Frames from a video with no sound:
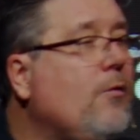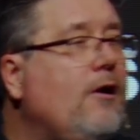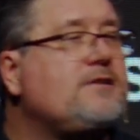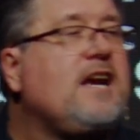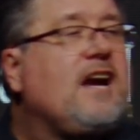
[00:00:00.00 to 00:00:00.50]

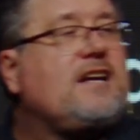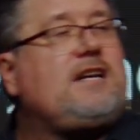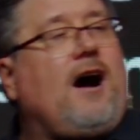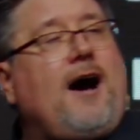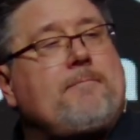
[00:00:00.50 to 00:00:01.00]
words,
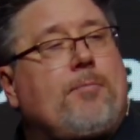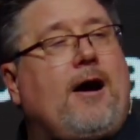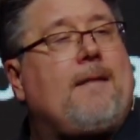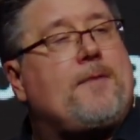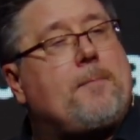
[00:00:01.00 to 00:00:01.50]
God
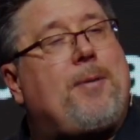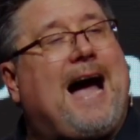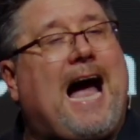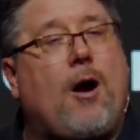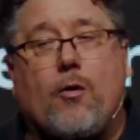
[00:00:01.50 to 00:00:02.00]
brought the
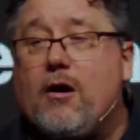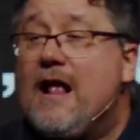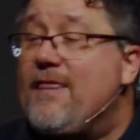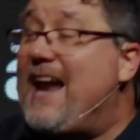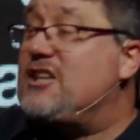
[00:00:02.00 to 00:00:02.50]
power
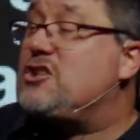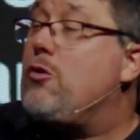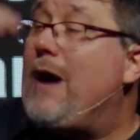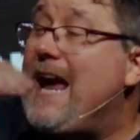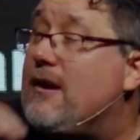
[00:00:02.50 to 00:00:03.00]
that is
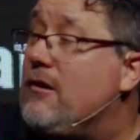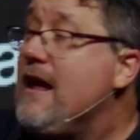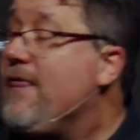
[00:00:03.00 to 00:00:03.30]
greater